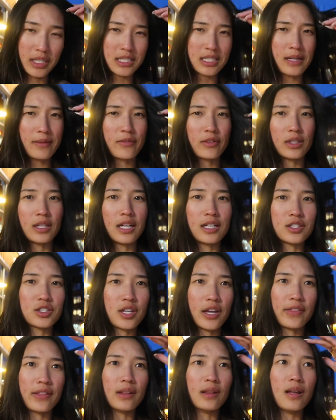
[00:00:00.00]
didn't stop for
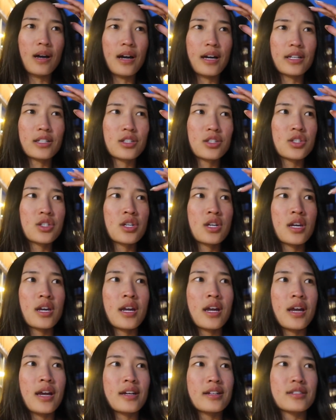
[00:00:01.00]
lunch at the lodge,
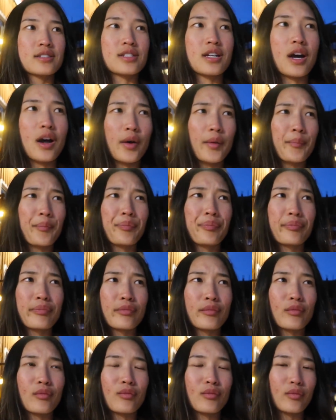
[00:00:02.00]
so
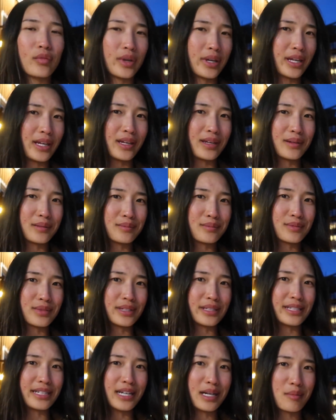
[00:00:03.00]
we
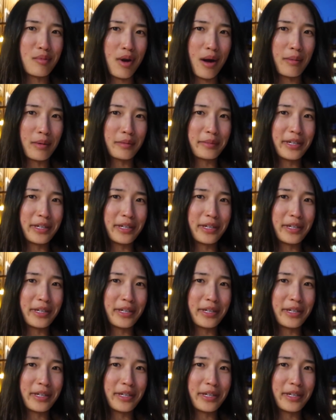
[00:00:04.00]
really need a proper